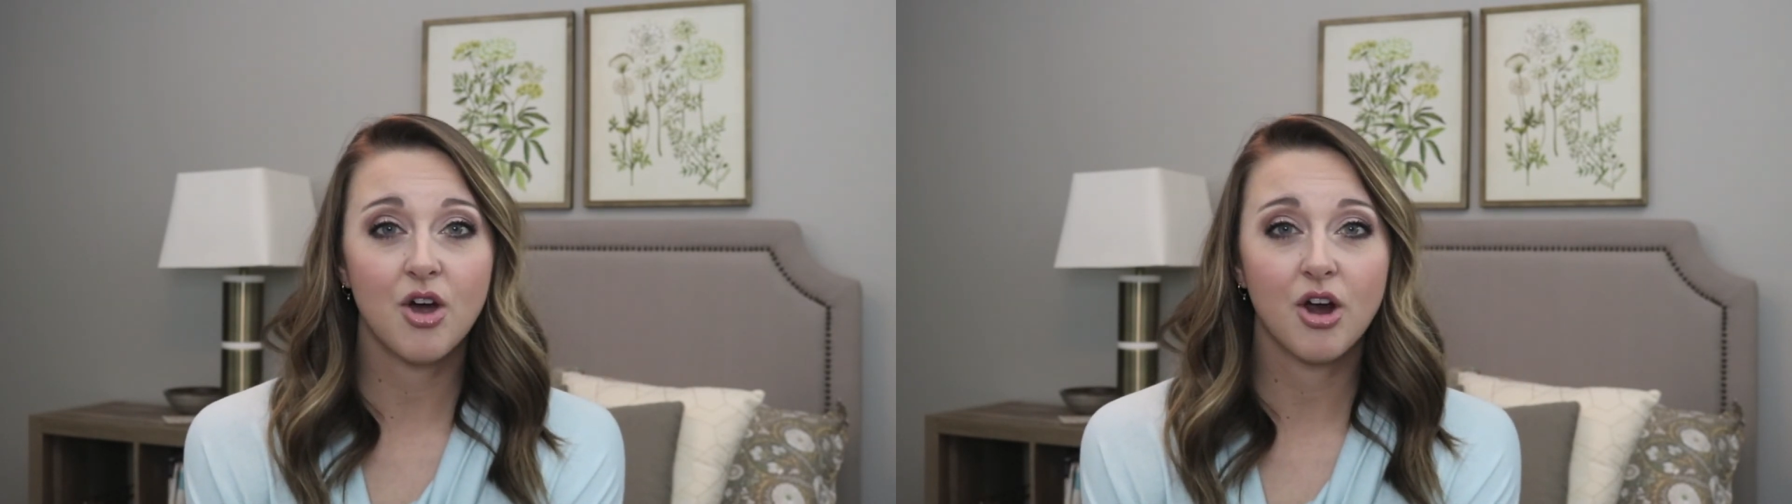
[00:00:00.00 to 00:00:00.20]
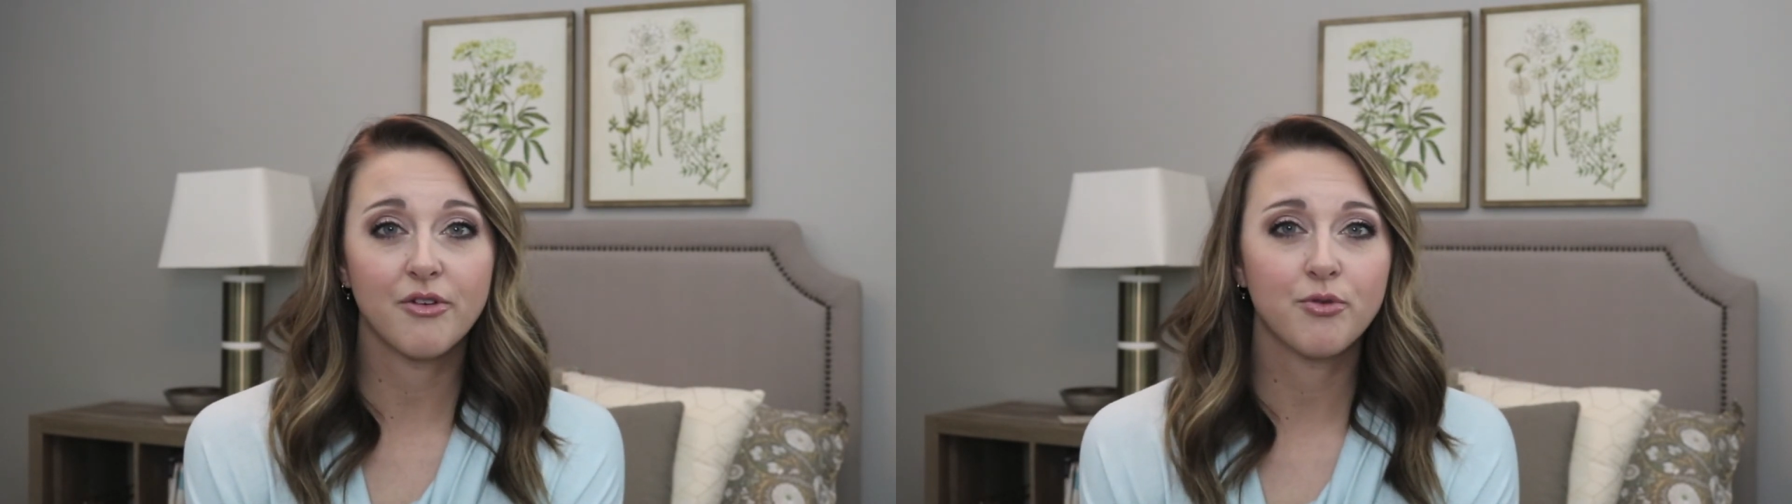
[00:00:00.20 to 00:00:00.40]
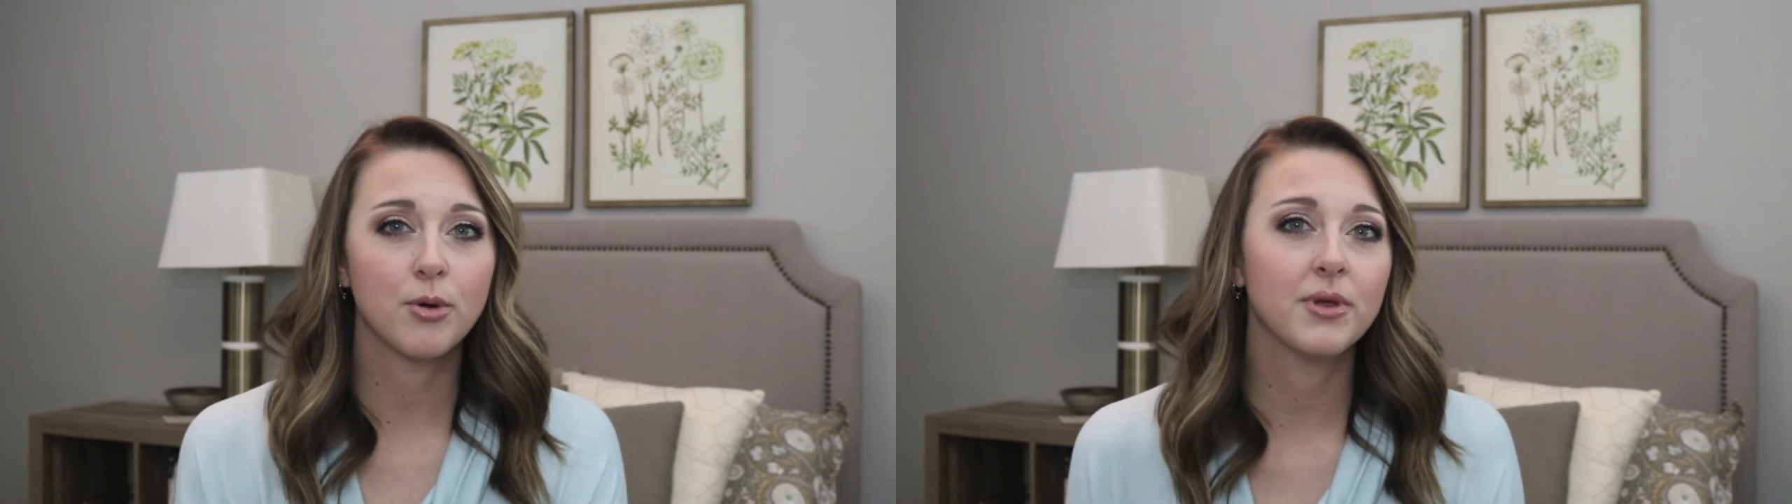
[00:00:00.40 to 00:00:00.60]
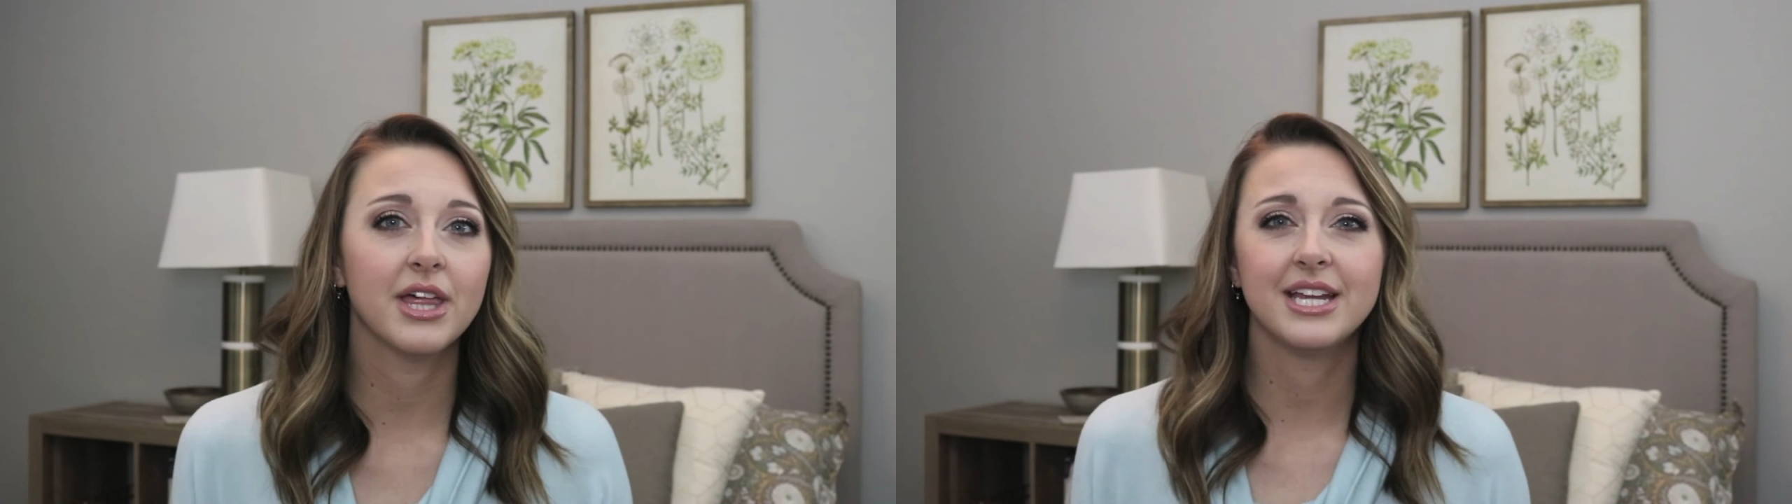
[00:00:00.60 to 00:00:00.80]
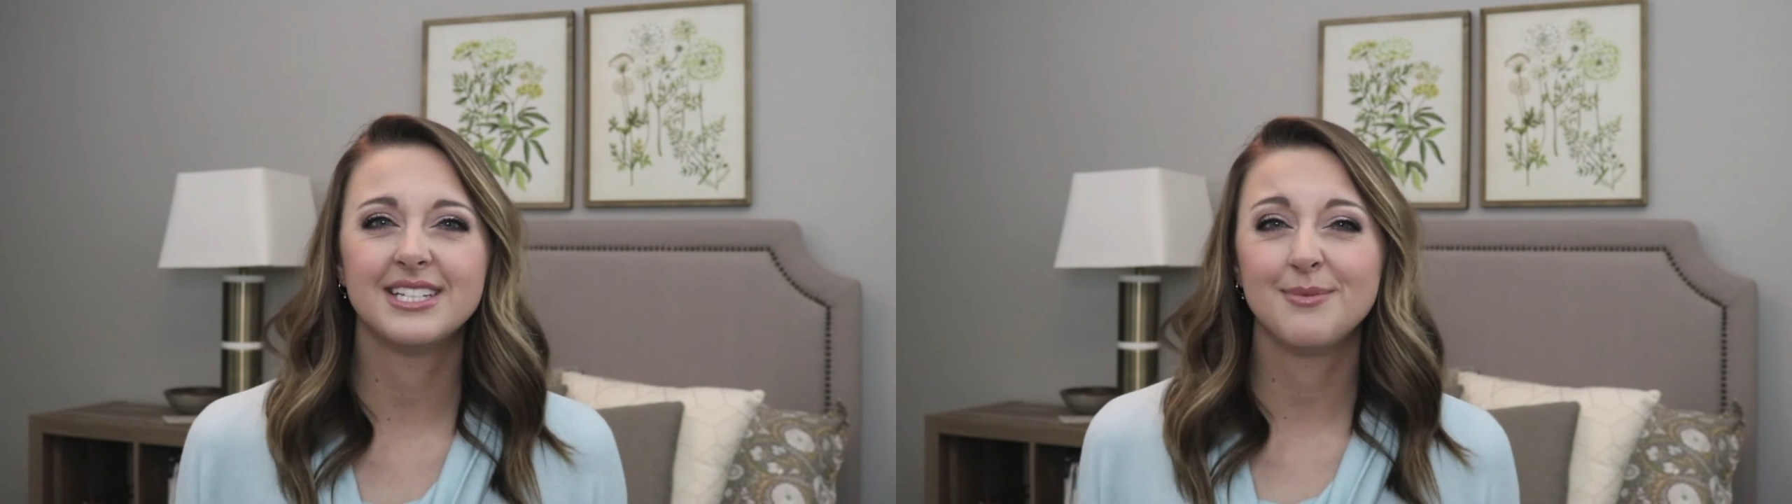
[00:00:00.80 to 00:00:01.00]
are
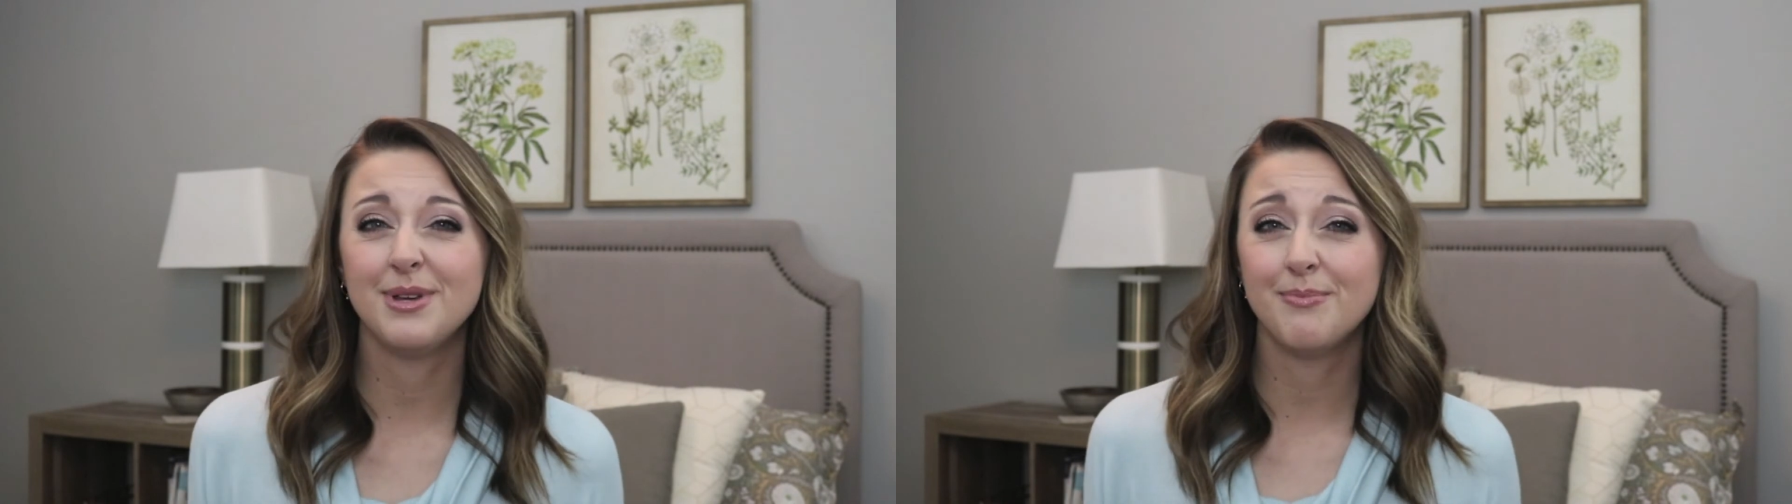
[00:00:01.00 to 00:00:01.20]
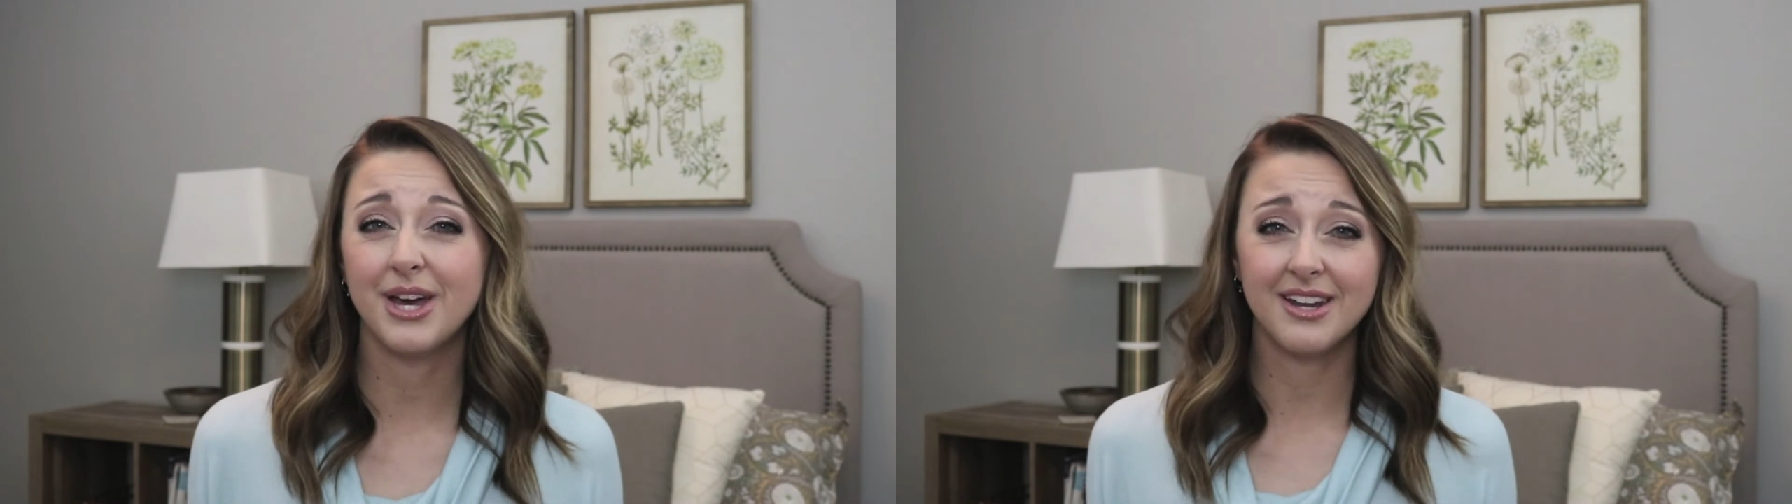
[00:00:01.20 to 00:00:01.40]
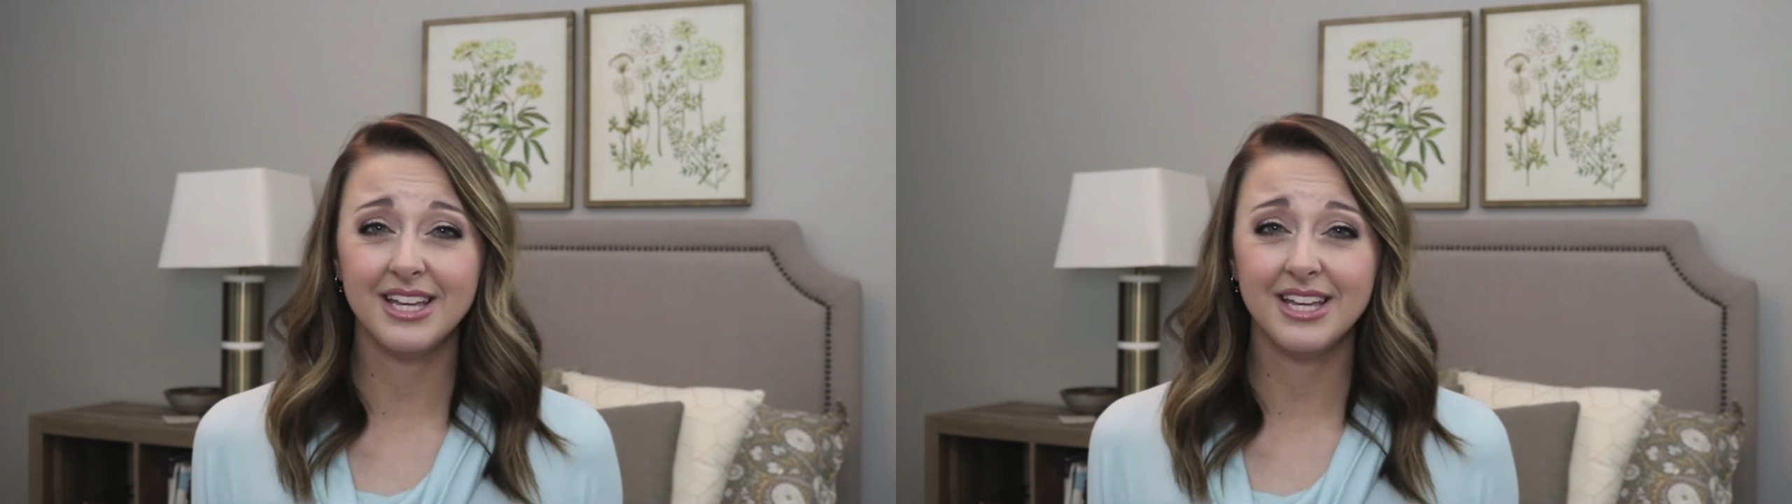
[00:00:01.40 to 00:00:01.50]
formulated to be